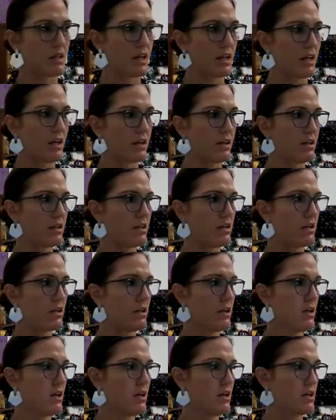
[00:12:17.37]
in,
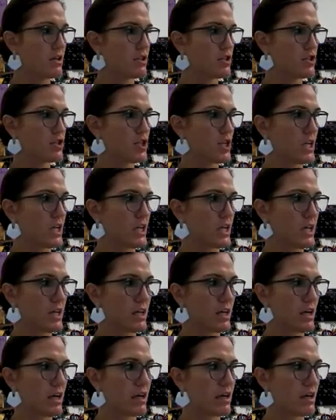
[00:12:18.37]

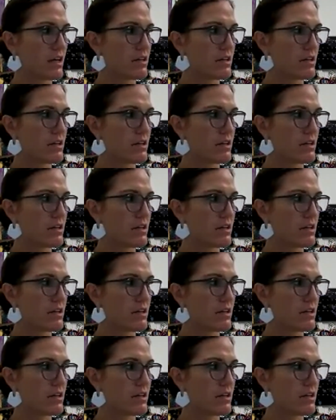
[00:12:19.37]
she,